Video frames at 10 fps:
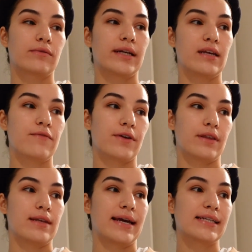ready for
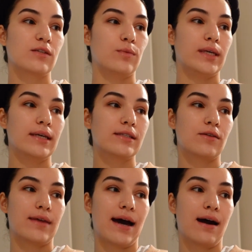the next week
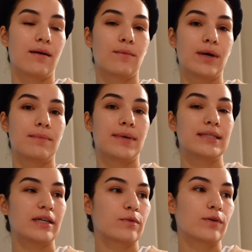so that when
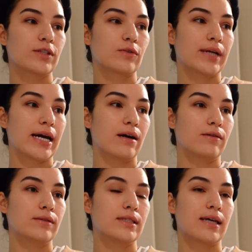Monday rolls
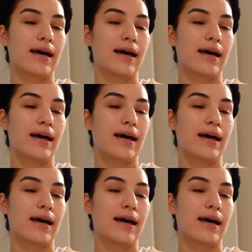around,